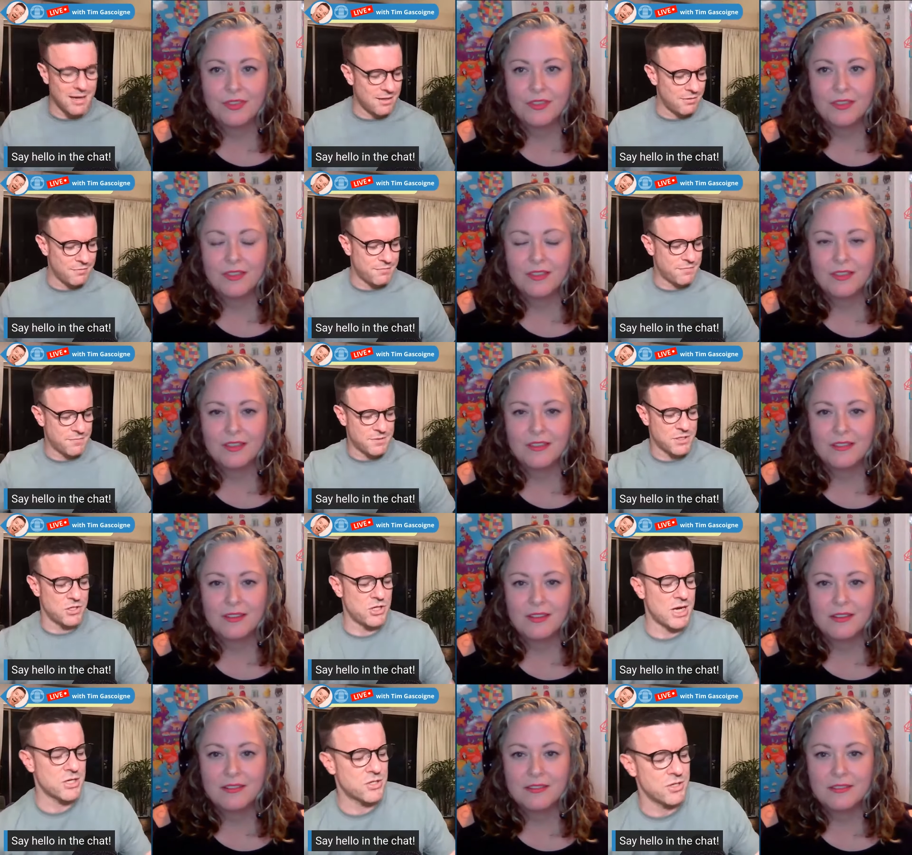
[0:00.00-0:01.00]
Speaker 1: kind of
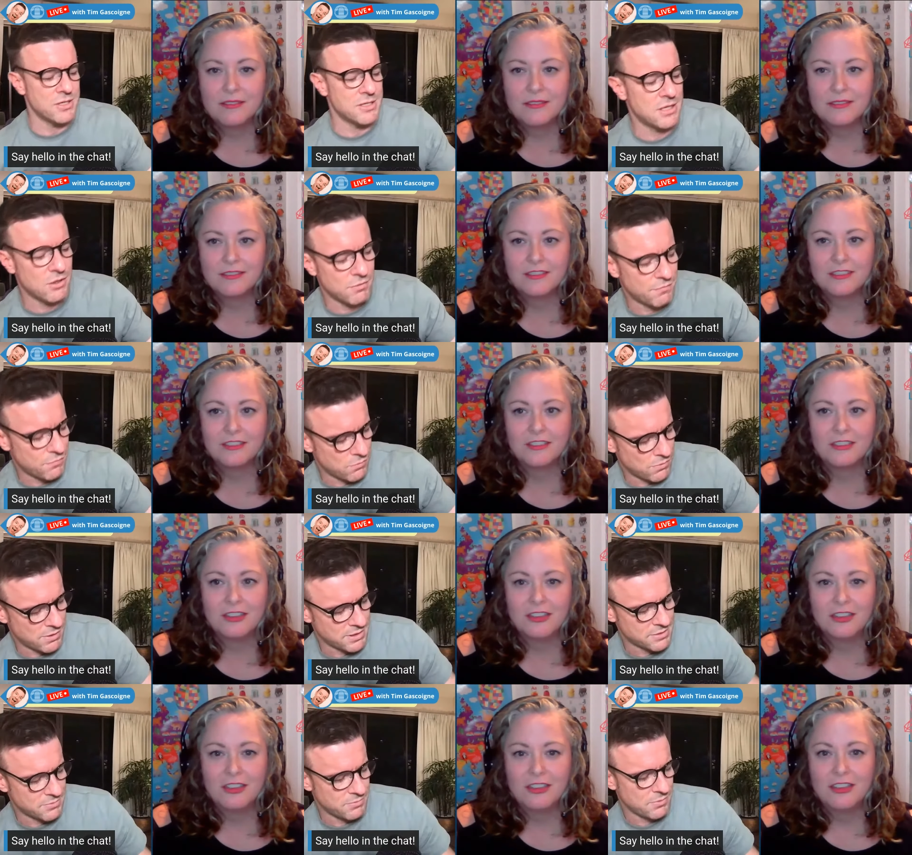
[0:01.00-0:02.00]
suggestions there for
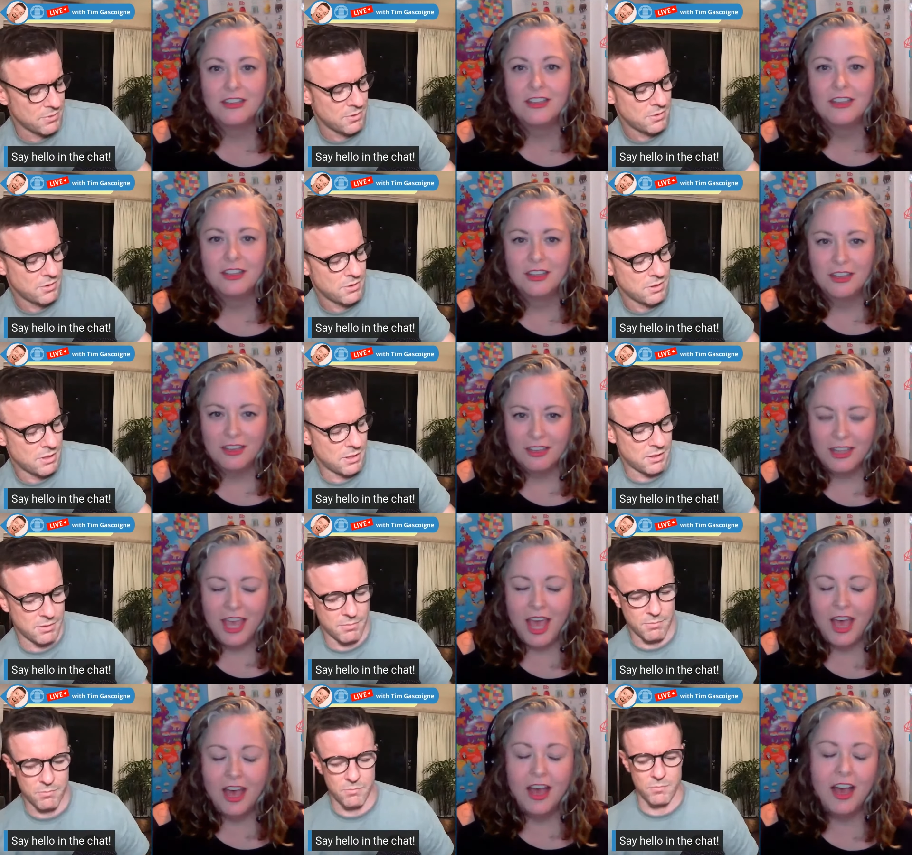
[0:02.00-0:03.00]
us? Um,
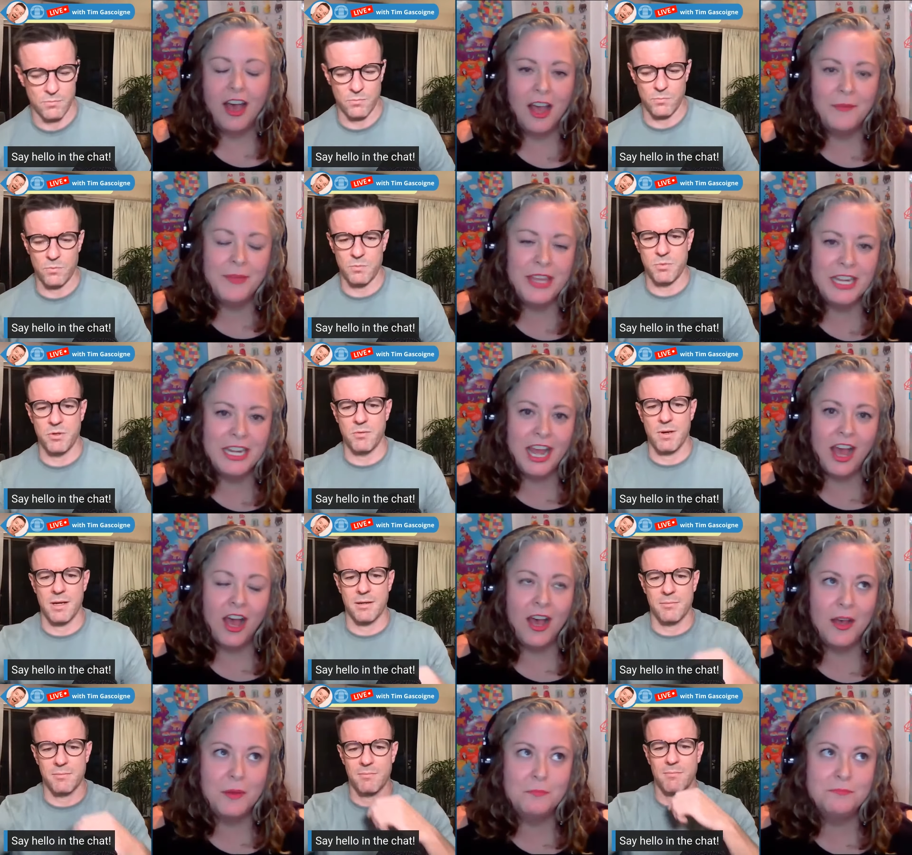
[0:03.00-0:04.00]
yeah,
Speaker 2: I mean,
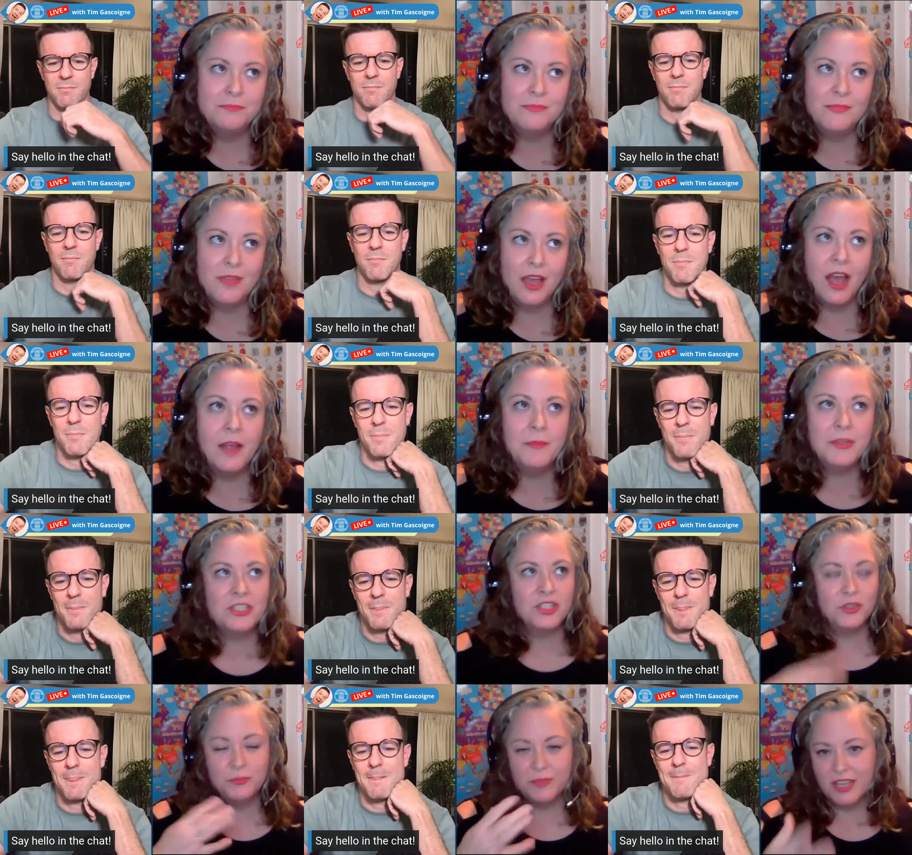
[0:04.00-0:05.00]
um, I'm
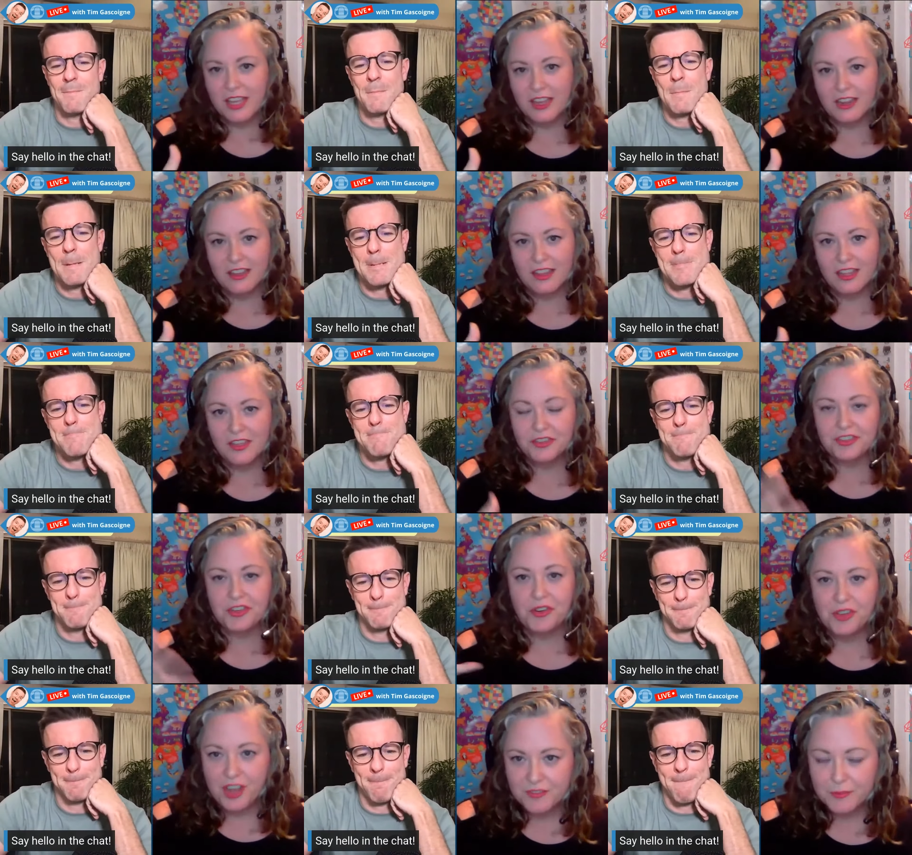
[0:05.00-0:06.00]
assuming here that you
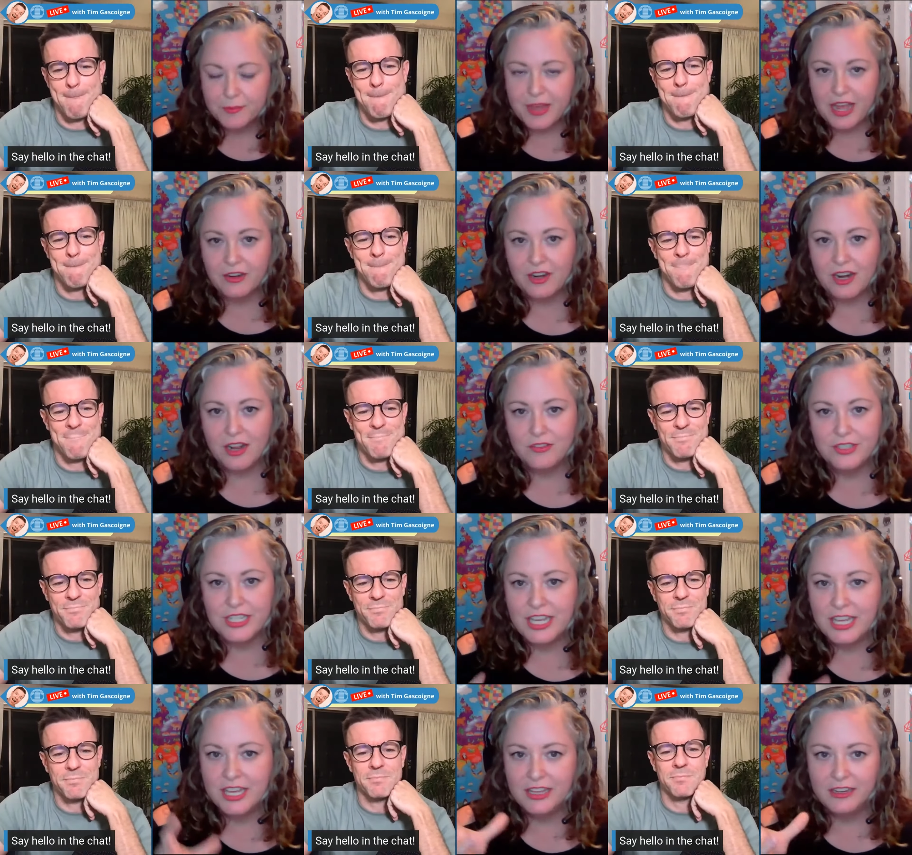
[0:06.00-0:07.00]
don't have a background
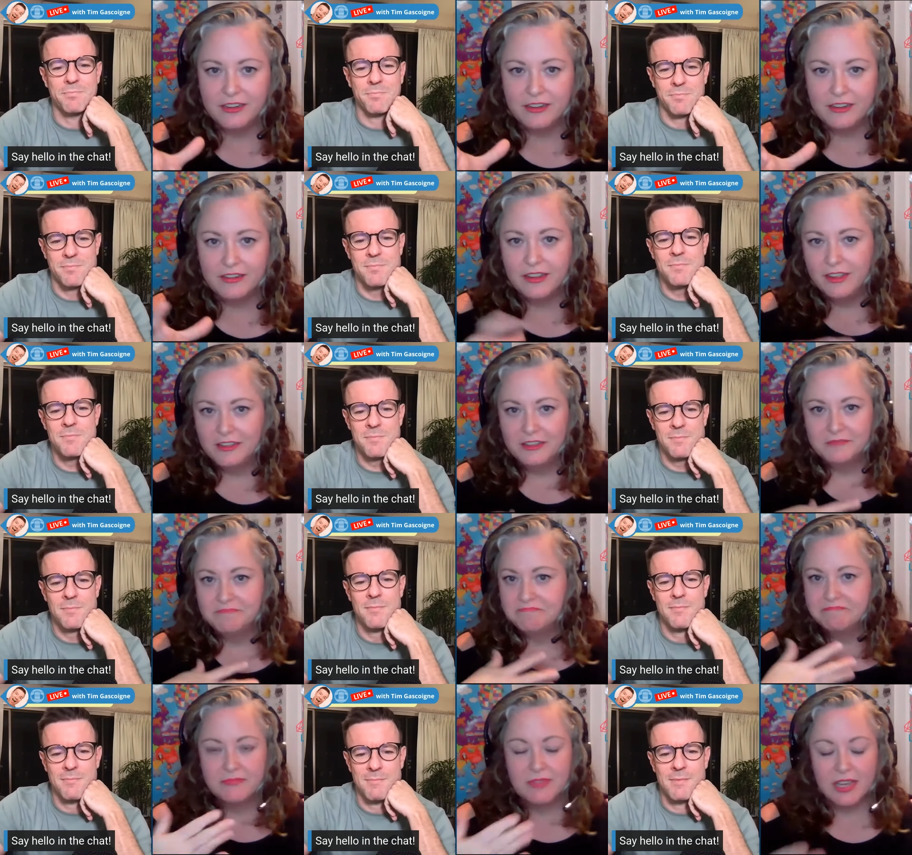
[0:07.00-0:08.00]
in
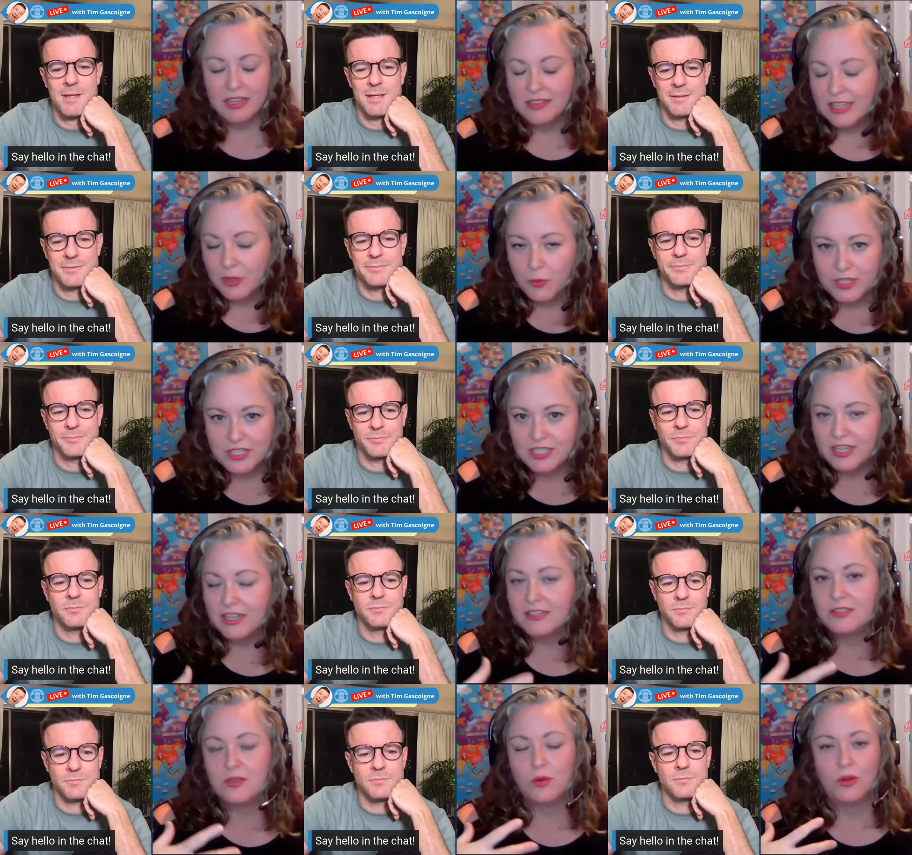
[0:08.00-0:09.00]

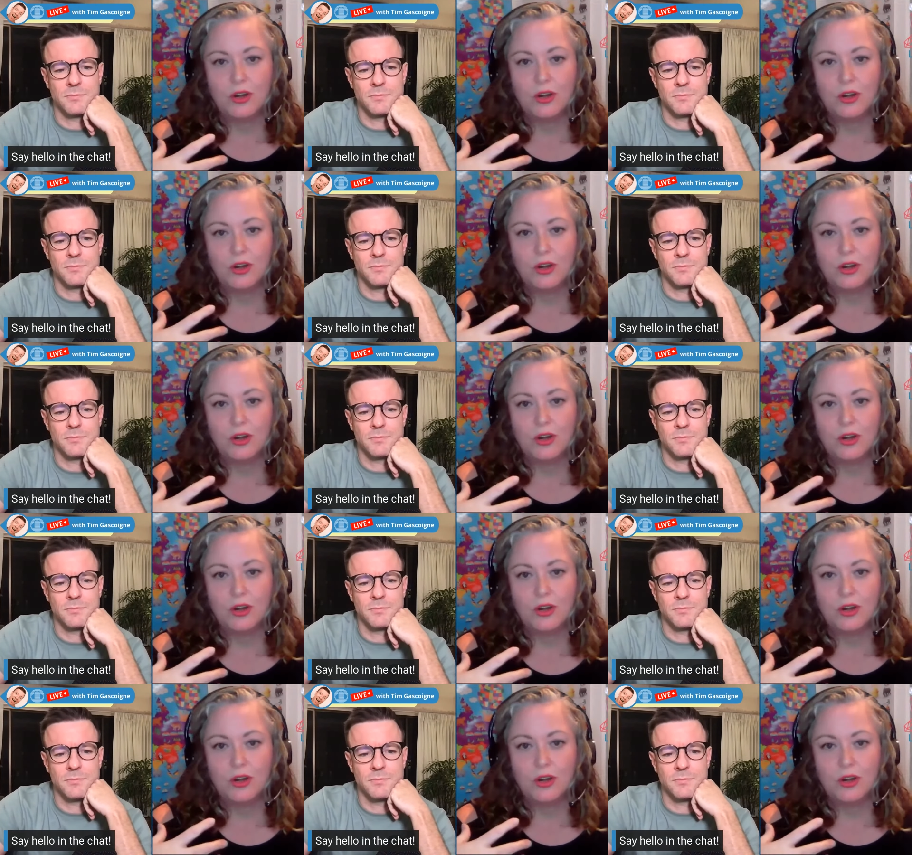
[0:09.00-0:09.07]
linguistics